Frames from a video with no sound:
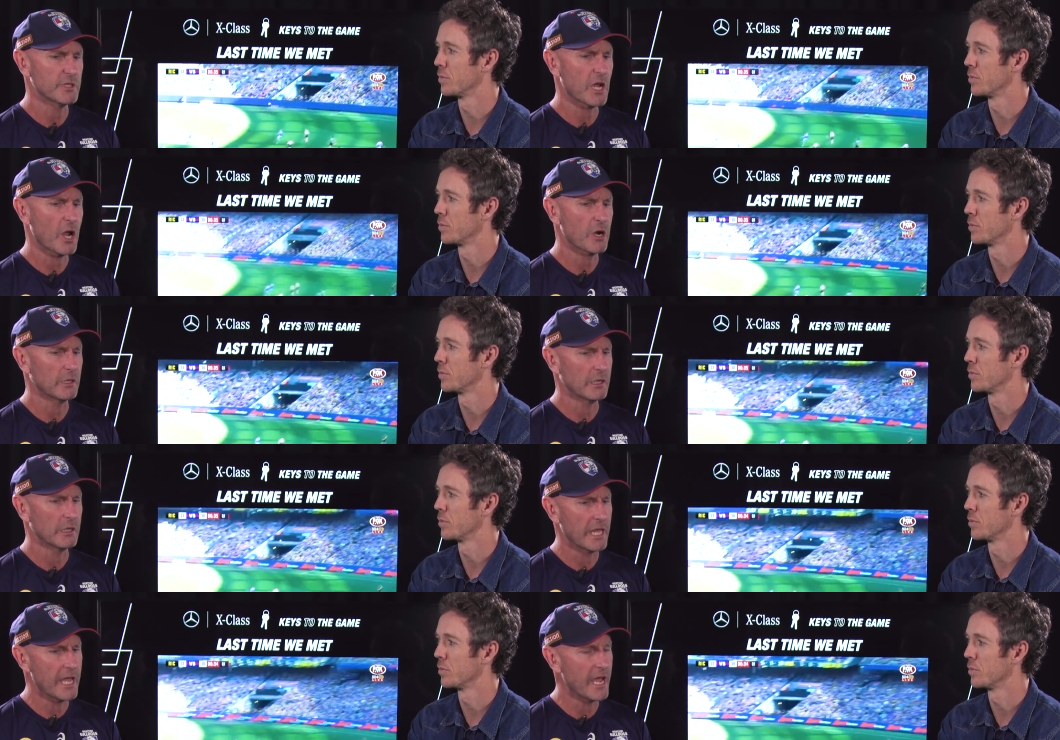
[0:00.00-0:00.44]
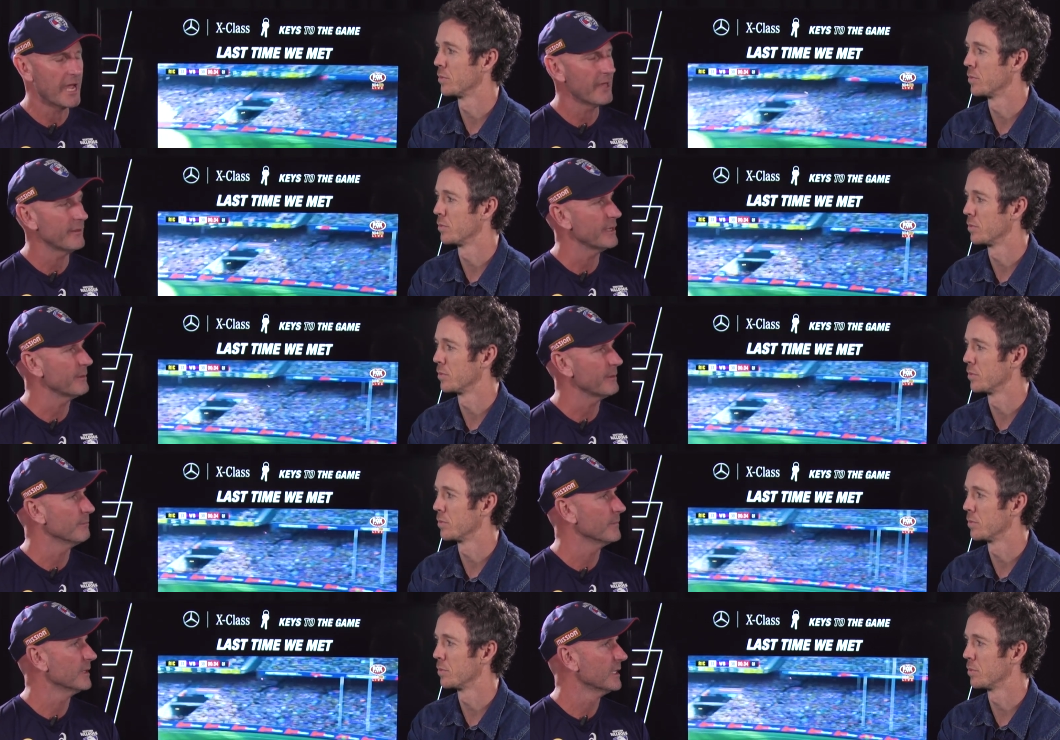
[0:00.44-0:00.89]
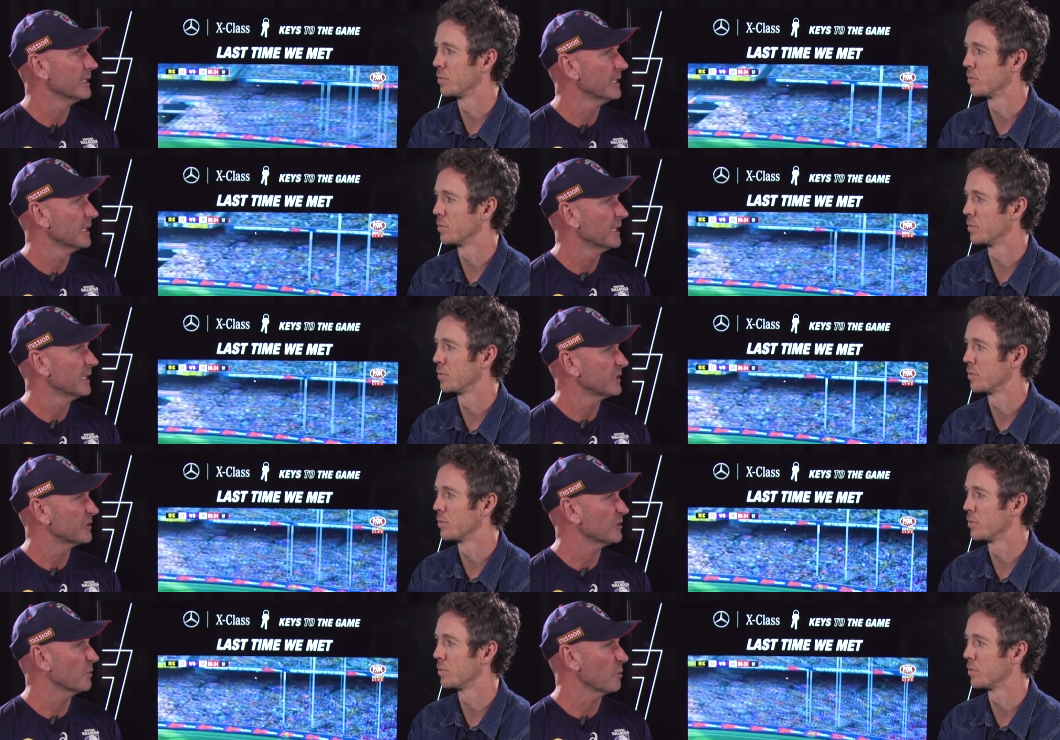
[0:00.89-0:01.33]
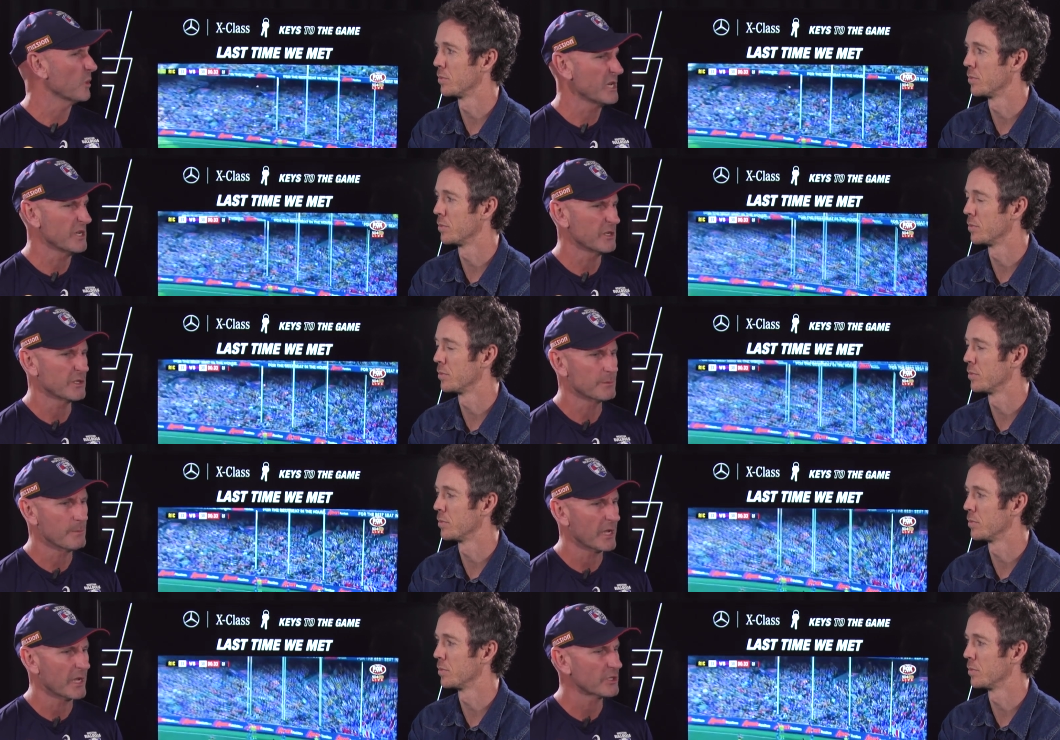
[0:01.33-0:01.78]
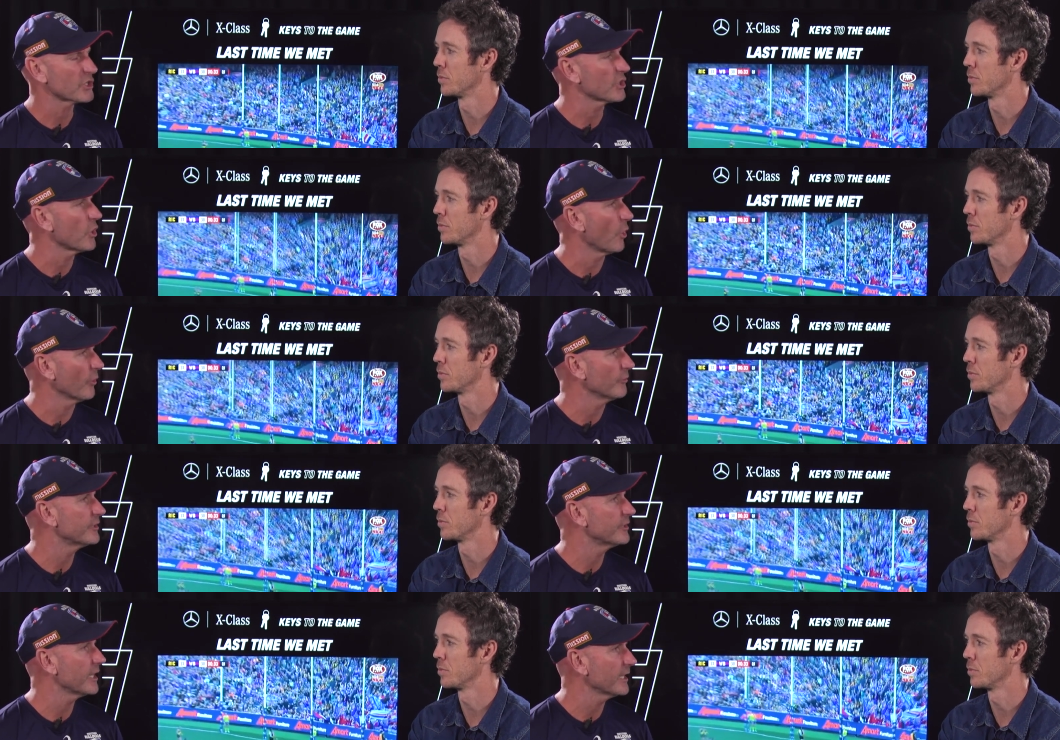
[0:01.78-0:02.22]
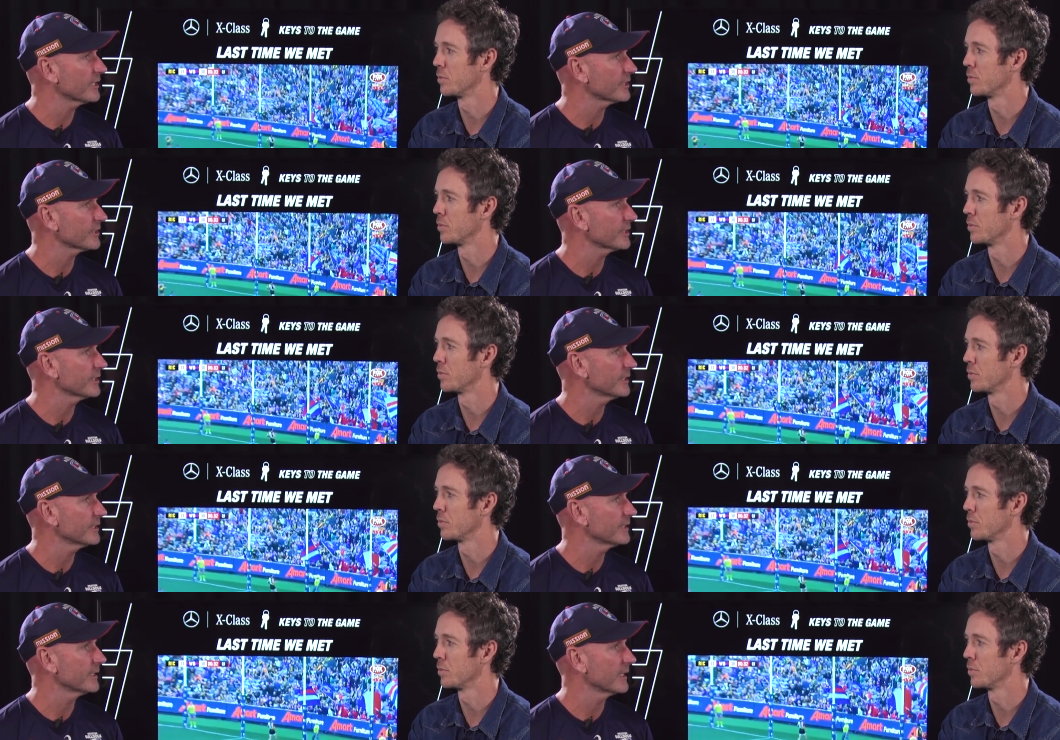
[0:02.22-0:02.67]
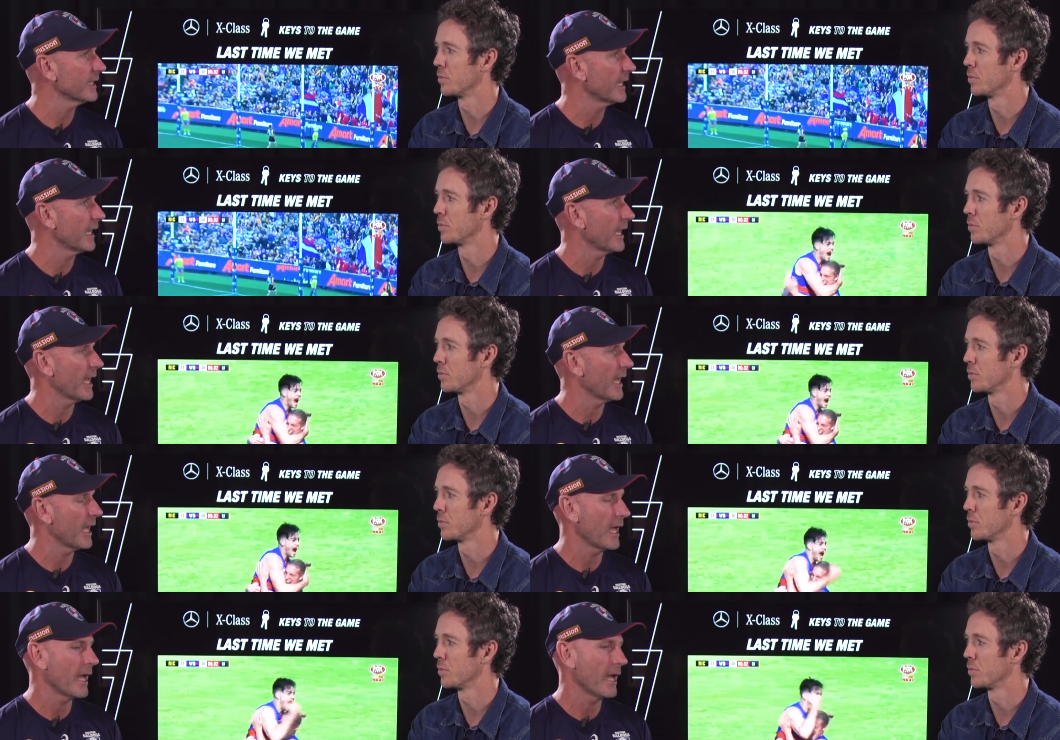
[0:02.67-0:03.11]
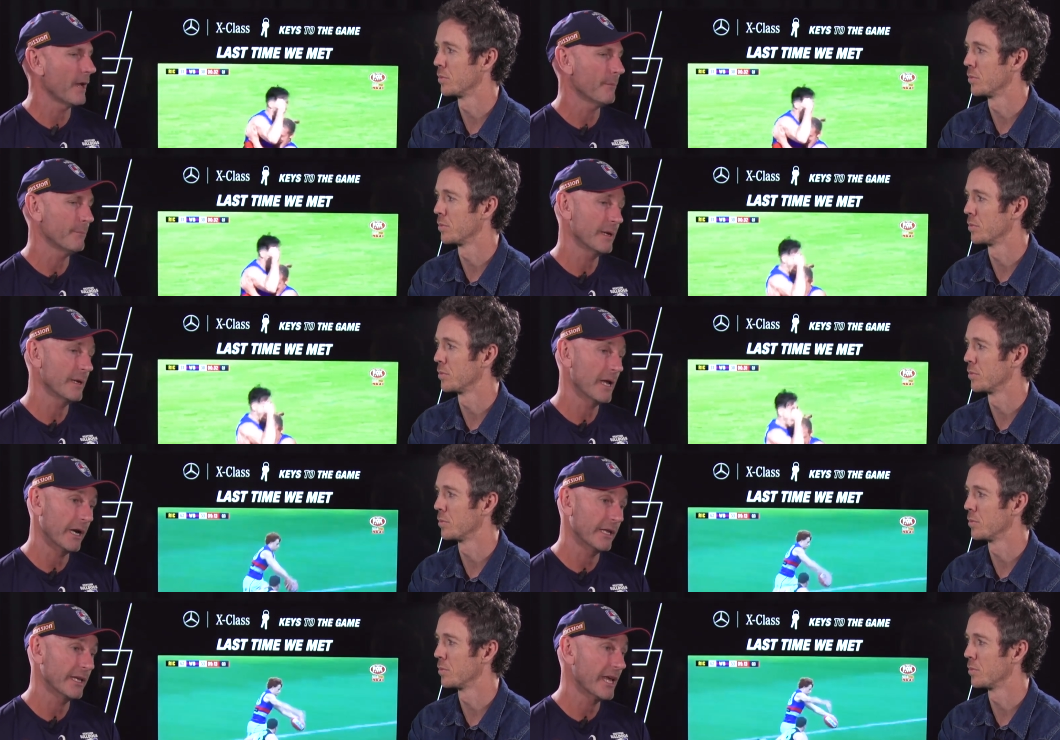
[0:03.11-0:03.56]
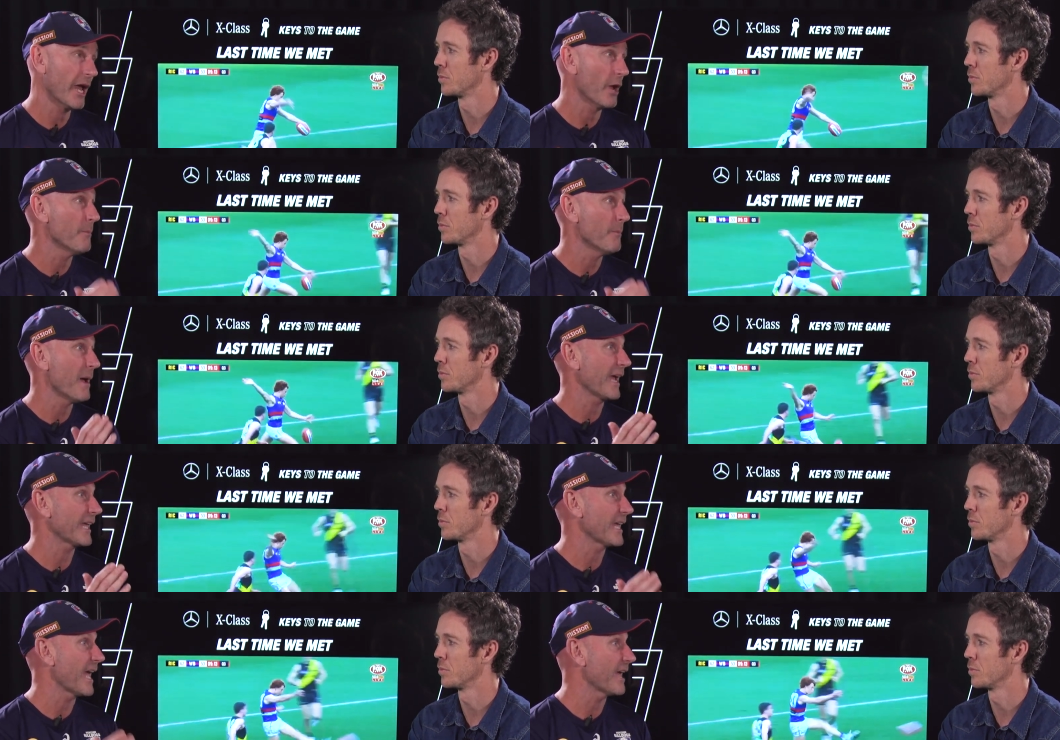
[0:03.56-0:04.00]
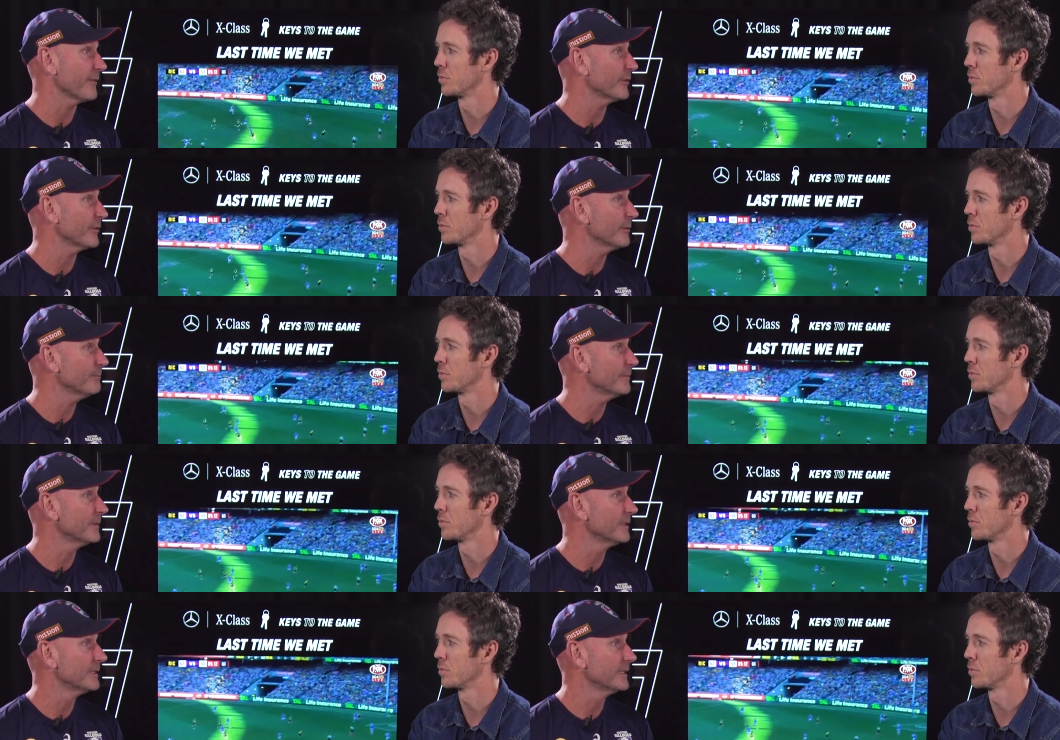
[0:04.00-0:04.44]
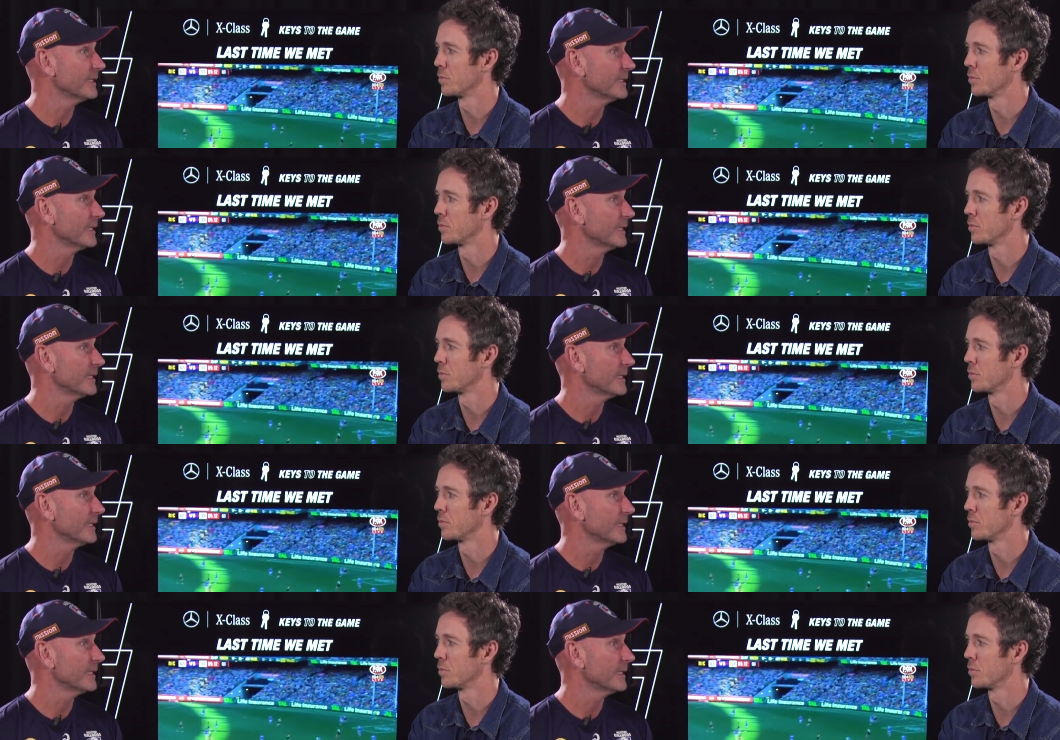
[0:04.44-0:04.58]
Speaker 1: don't allow them to win as much contest uh, and be able to go back at them.